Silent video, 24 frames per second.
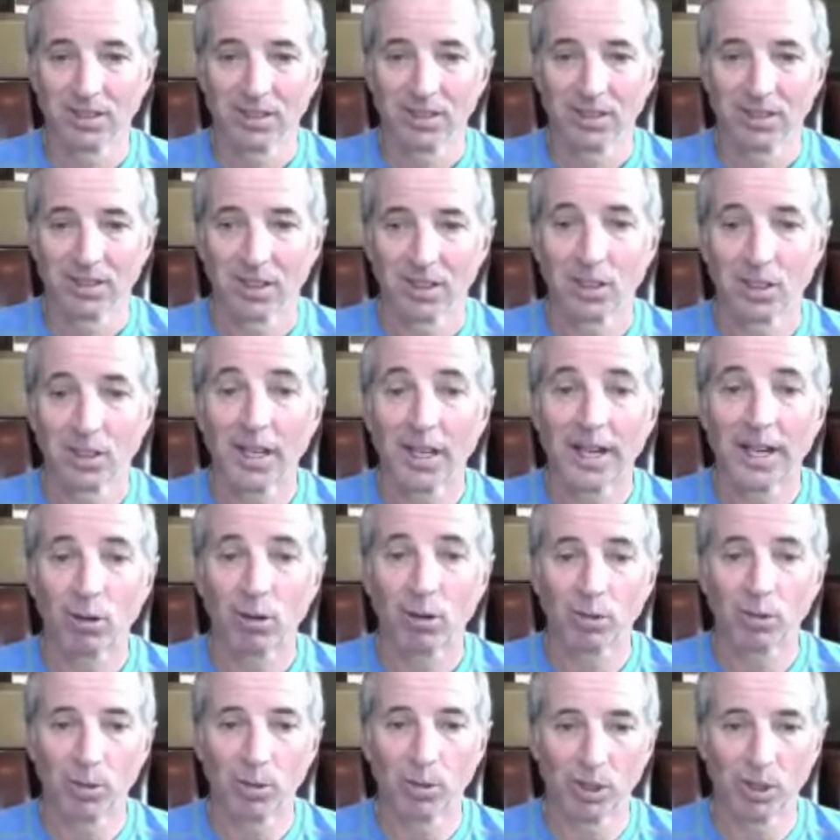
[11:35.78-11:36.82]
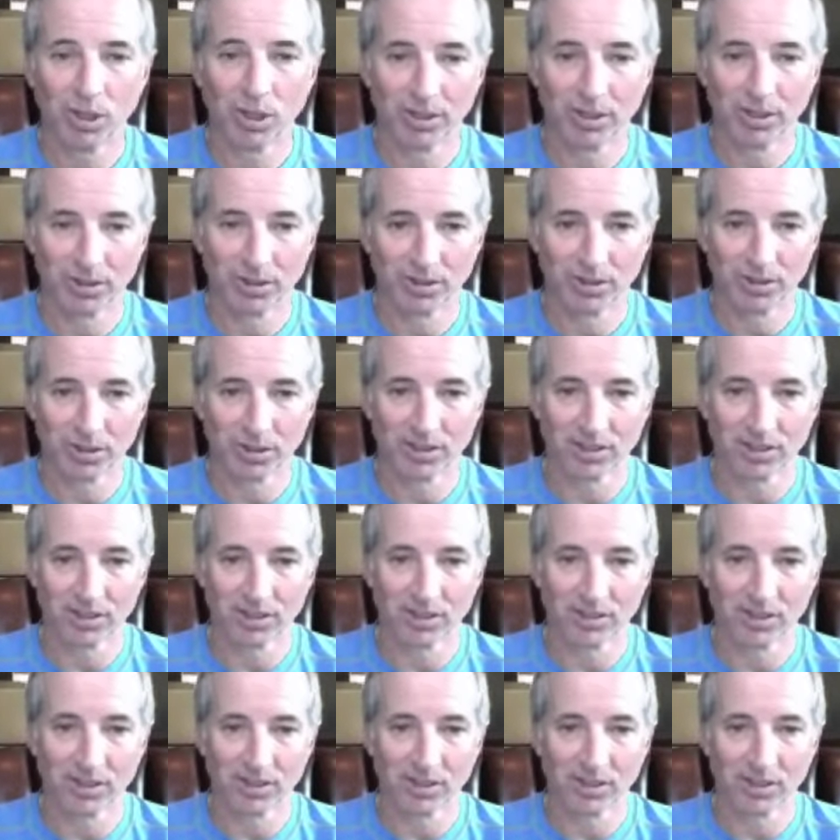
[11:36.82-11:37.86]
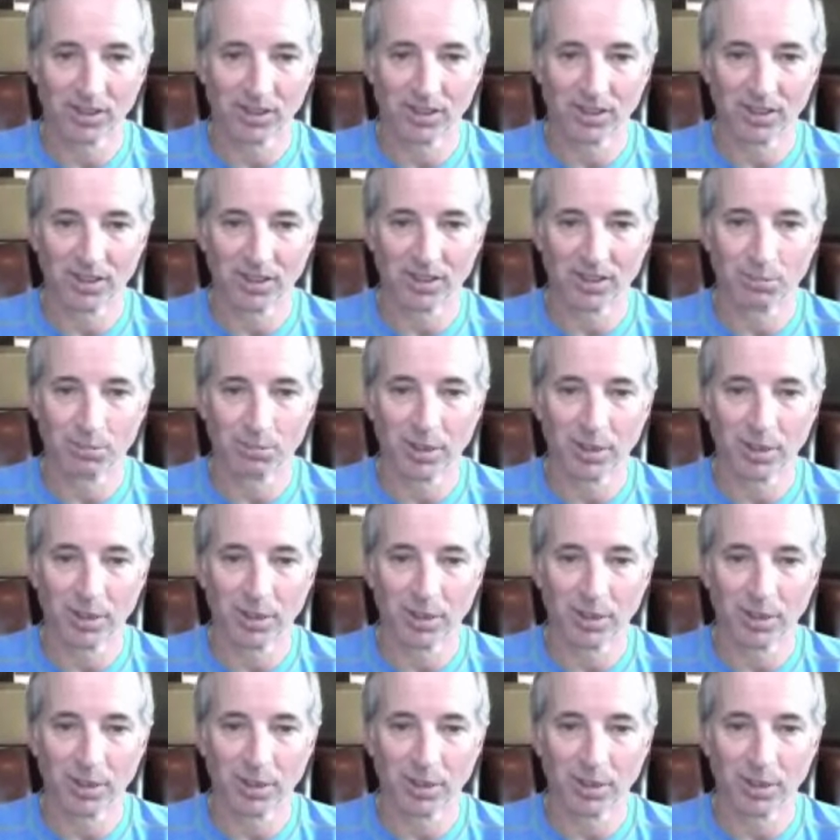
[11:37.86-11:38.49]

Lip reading: allowable under the